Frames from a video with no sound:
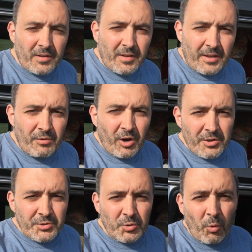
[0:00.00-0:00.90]
In
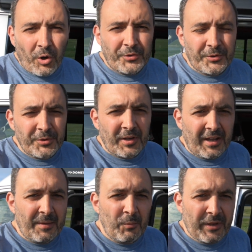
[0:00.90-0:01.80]
regards to water,
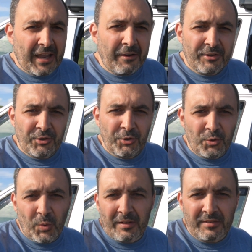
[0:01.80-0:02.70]
we carry 2
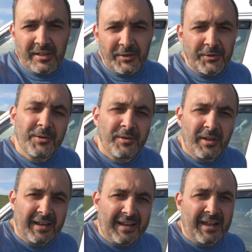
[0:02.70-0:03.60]
12-litre
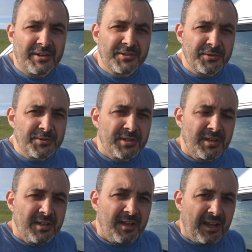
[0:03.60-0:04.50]
canisters.
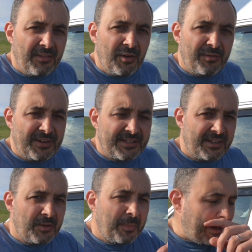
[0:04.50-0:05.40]
They're fixed in
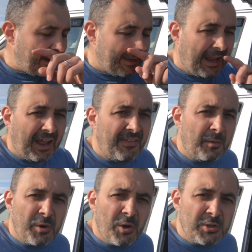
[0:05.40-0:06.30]
the back, and then
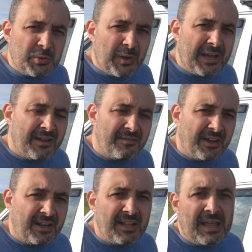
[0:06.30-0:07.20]
we also have a
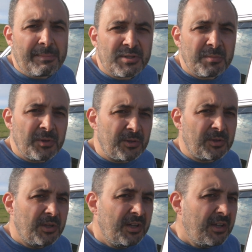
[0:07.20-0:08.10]
collapsible,
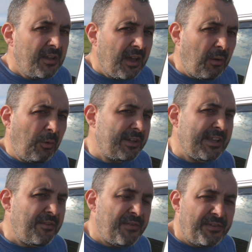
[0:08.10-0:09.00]
I want to say
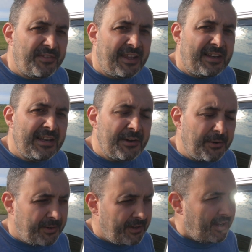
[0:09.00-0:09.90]
15-litre.
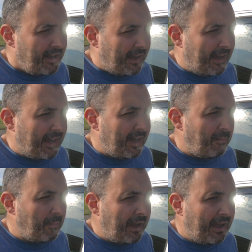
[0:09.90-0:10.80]

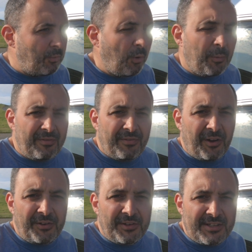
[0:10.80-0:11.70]
And what we
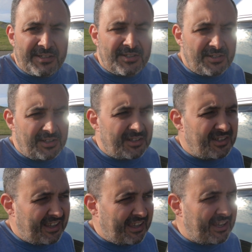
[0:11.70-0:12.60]
find is that
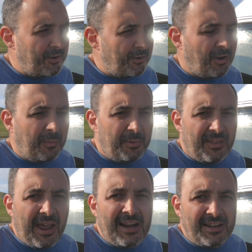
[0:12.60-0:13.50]
here up on the
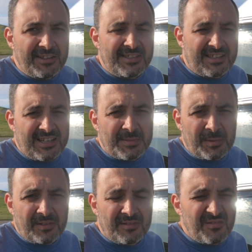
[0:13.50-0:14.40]
islands, it's actually
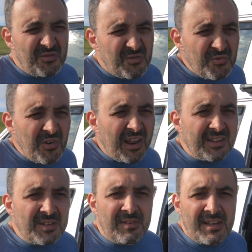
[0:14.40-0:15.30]
been
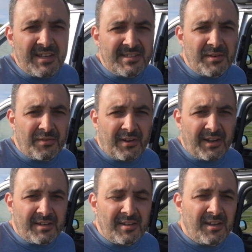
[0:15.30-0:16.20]
relatively easy to
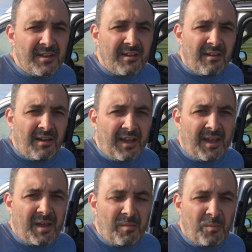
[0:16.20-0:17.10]
find
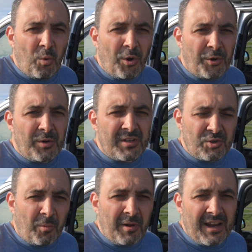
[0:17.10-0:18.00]
water. It's
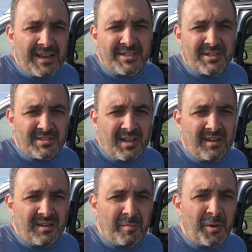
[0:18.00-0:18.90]
normally lasting us
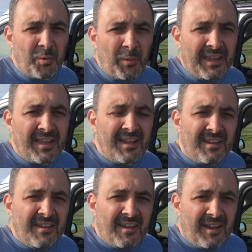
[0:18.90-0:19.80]
about a week,
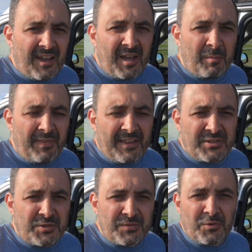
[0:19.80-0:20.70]
and that's
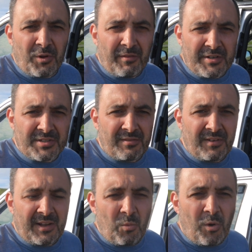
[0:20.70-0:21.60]
just for all of our stuff
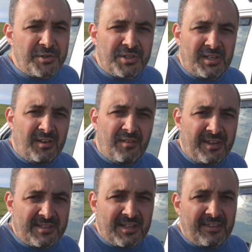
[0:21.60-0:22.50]
like washing and
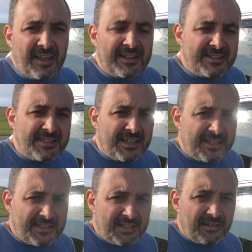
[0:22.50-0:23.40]
things like that, and tea and
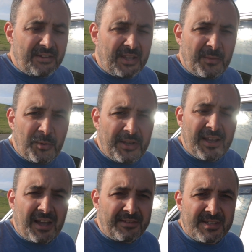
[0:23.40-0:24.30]
stuff. And then we
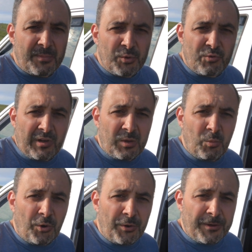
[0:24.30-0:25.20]
have separate drinking
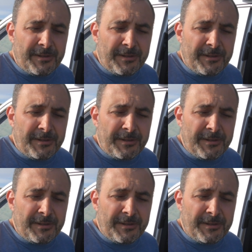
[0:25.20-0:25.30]
water.